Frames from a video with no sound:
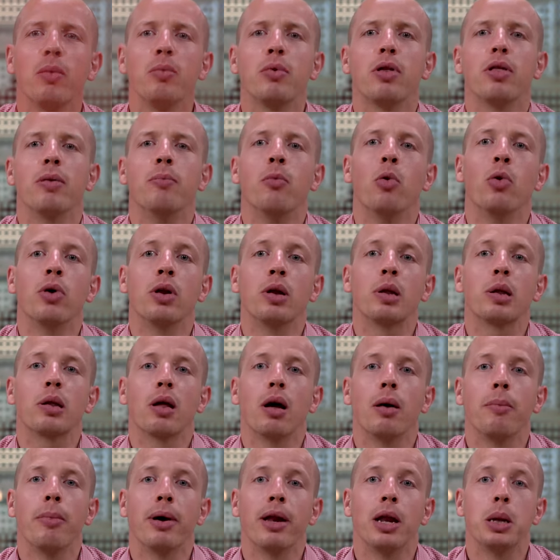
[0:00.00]
to the Morningstar
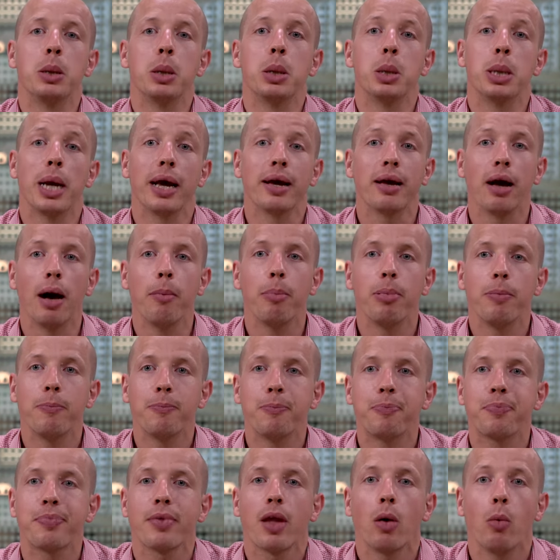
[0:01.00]
Manager Checkup,
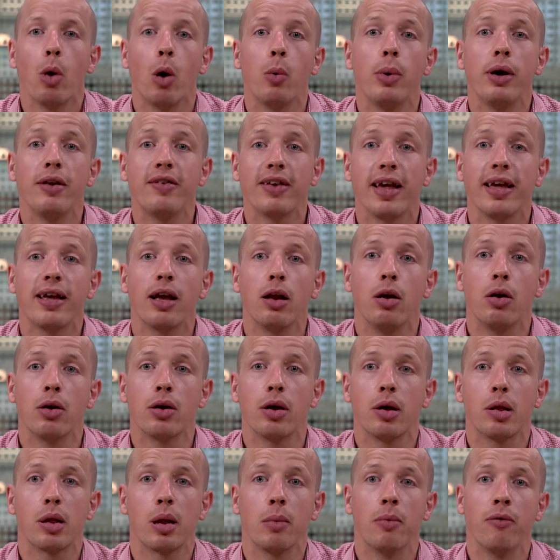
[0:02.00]
where we take a look at
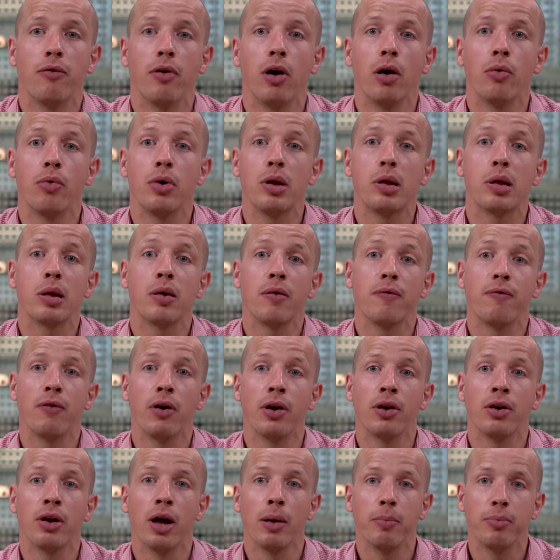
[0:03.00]
some of our recent
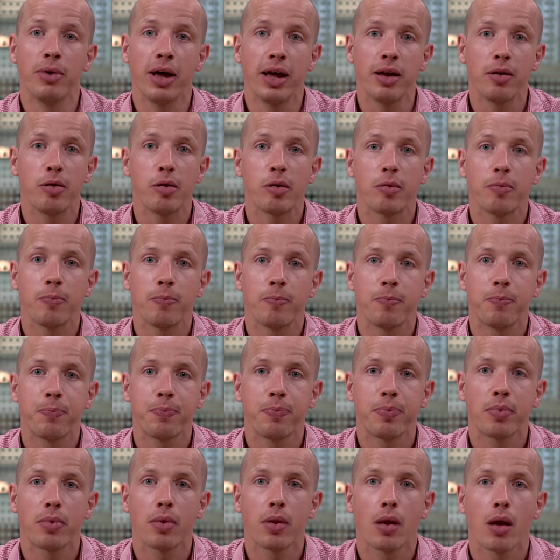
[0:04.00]
fund updates.
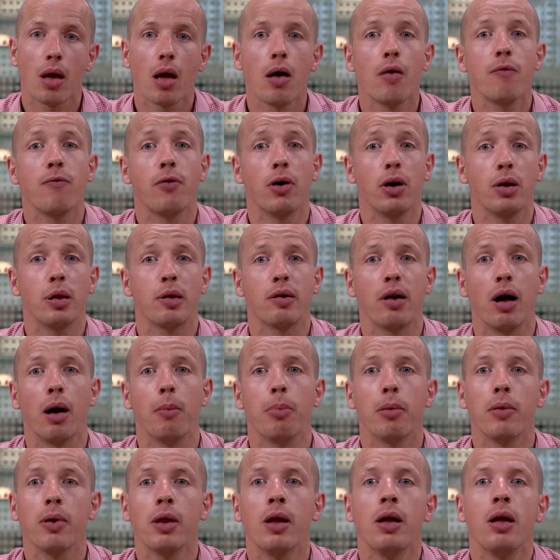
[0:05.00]
First up
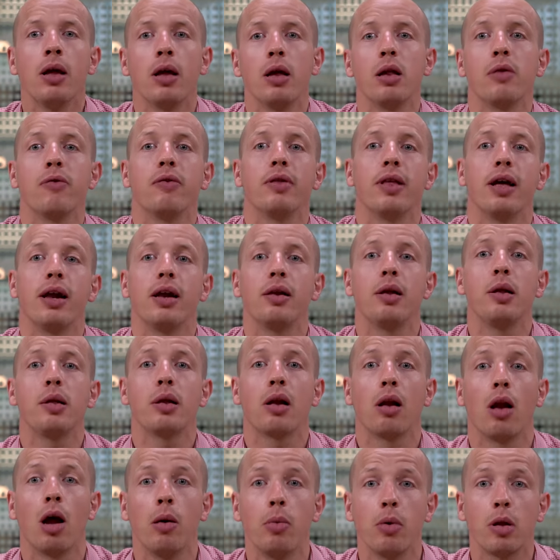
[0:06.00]
is Fidelity's
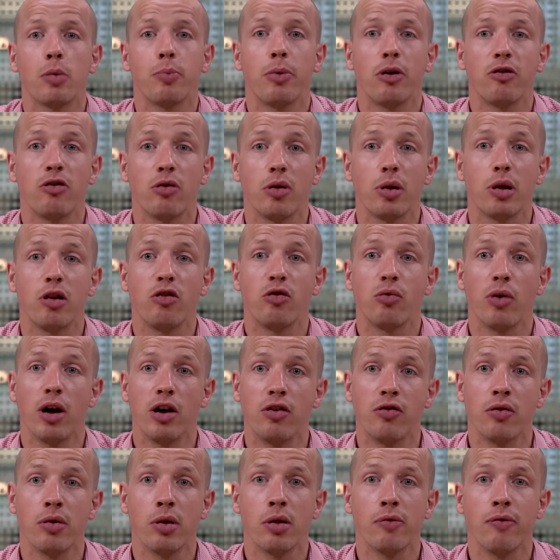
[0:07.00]
Global Special
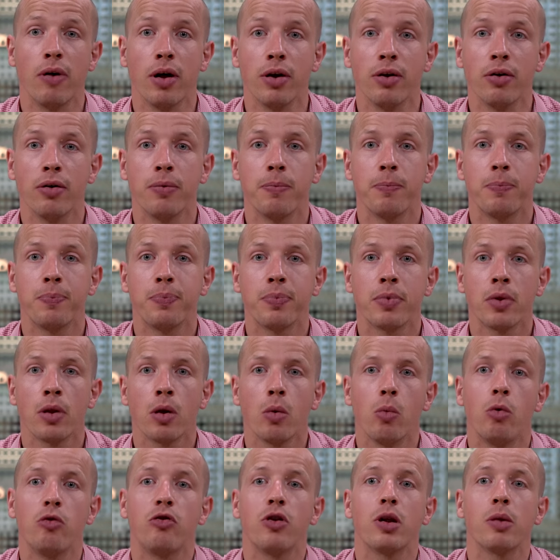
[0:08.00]
Situations Fund,
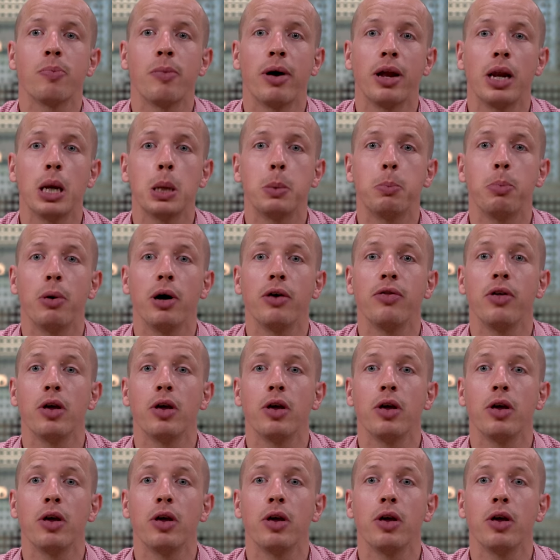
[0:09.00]
which is managed by the